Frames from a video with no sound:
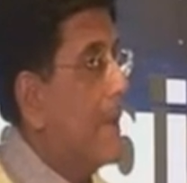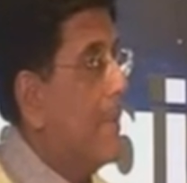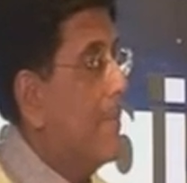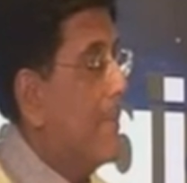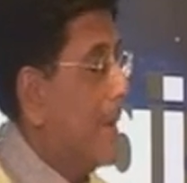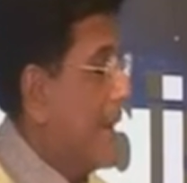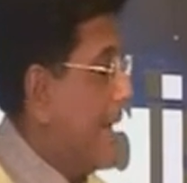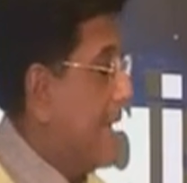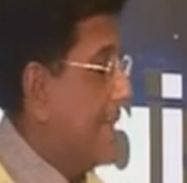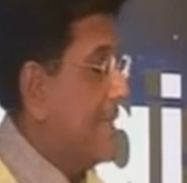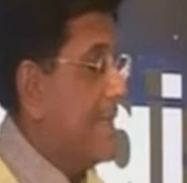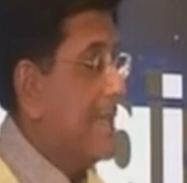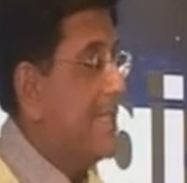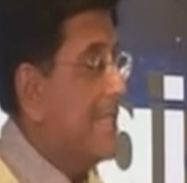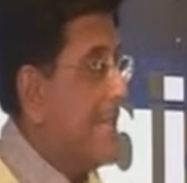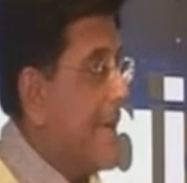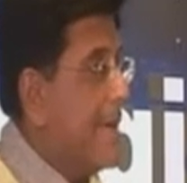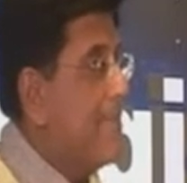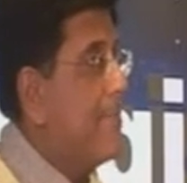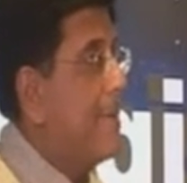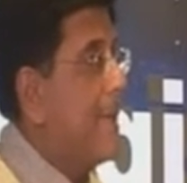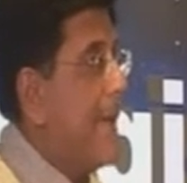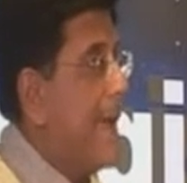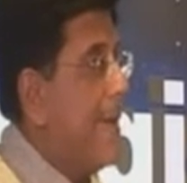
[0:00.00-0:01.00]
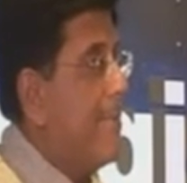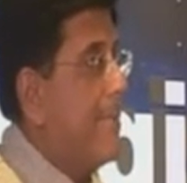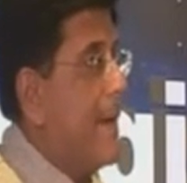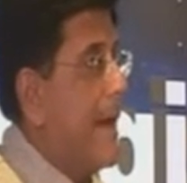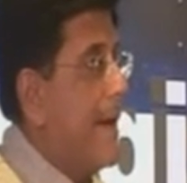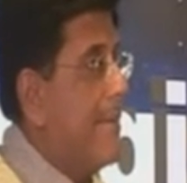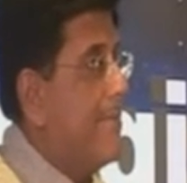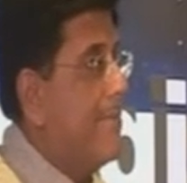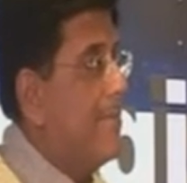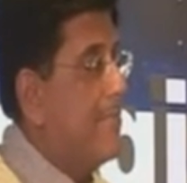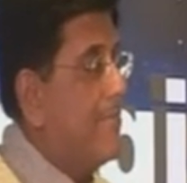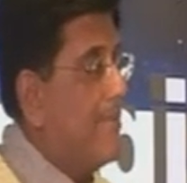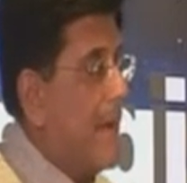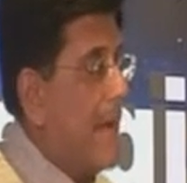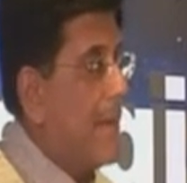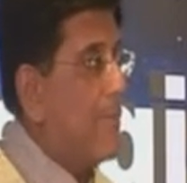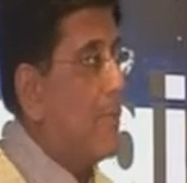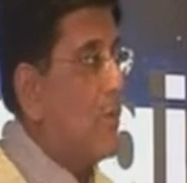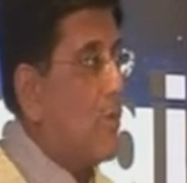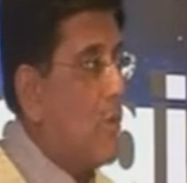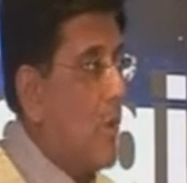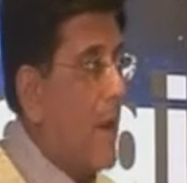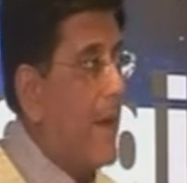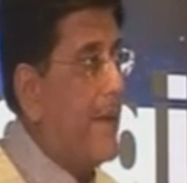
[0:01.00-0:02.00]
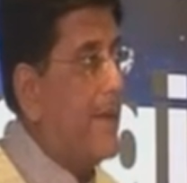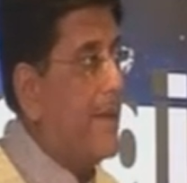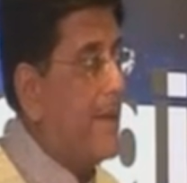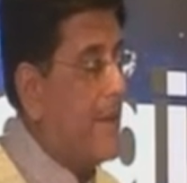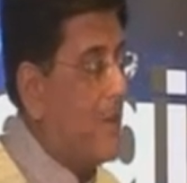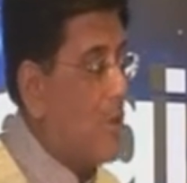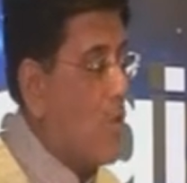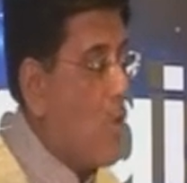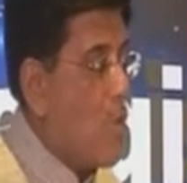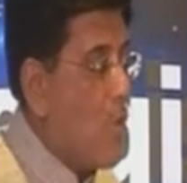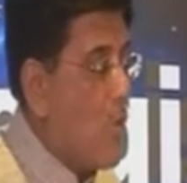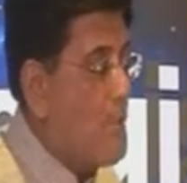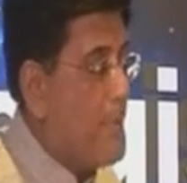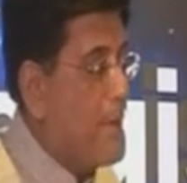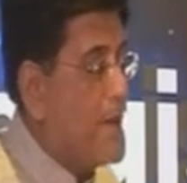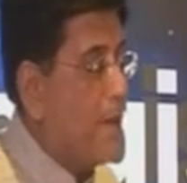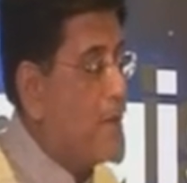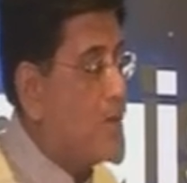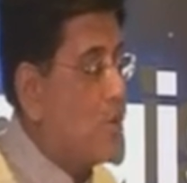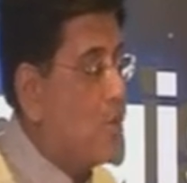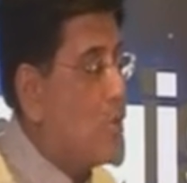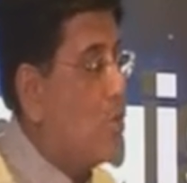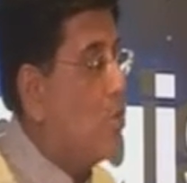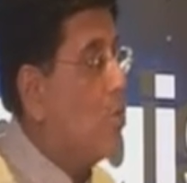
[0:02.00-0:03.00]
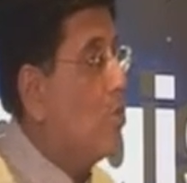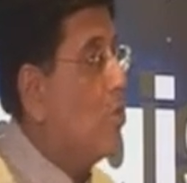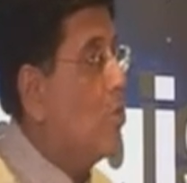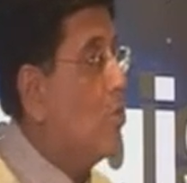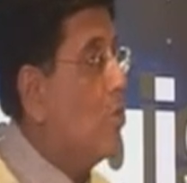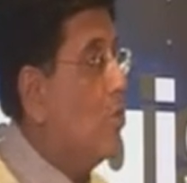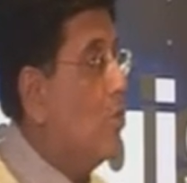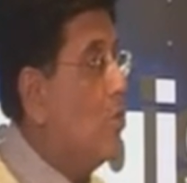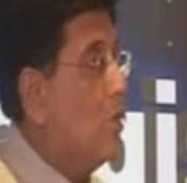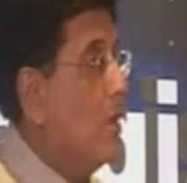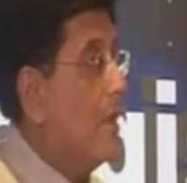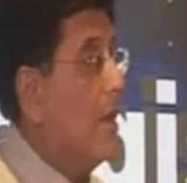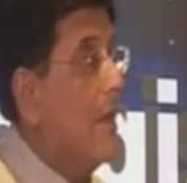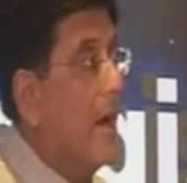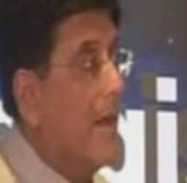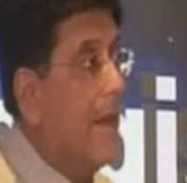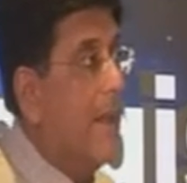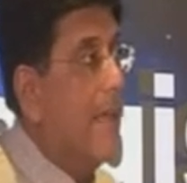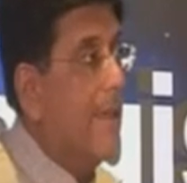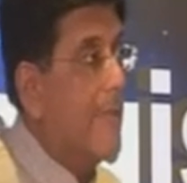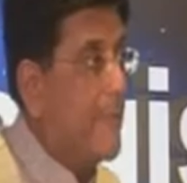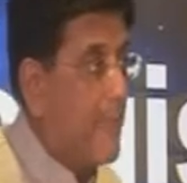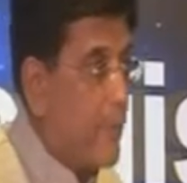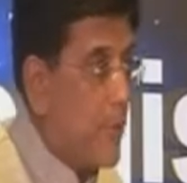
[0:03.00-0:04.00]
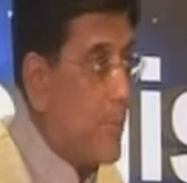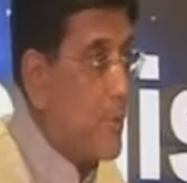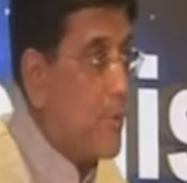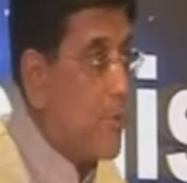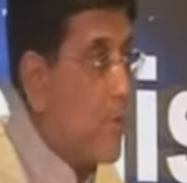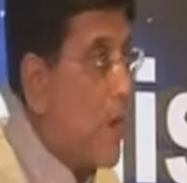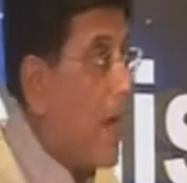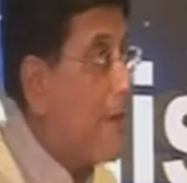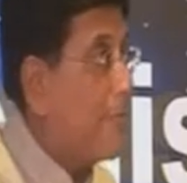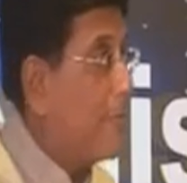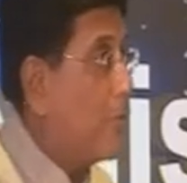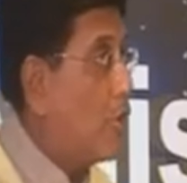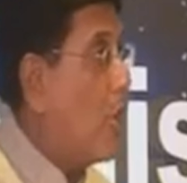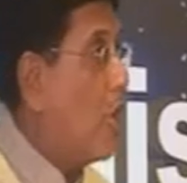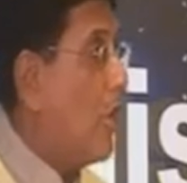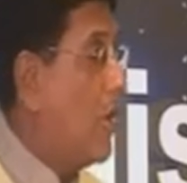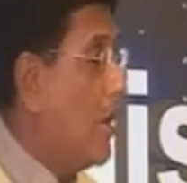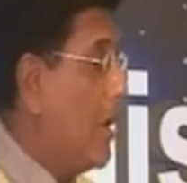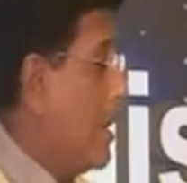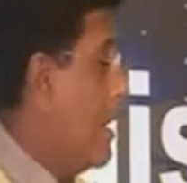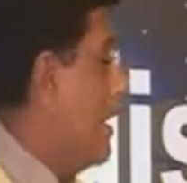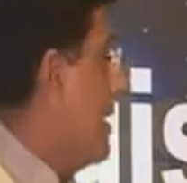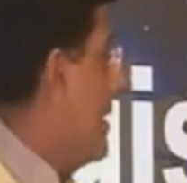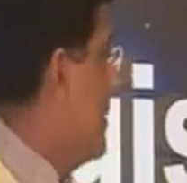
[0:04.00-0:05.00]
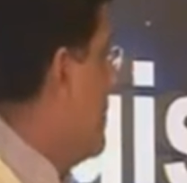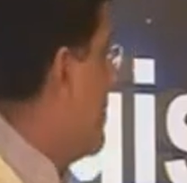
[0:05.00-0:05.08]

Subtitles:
But at the same time, I'm quite open to learning from you. After all,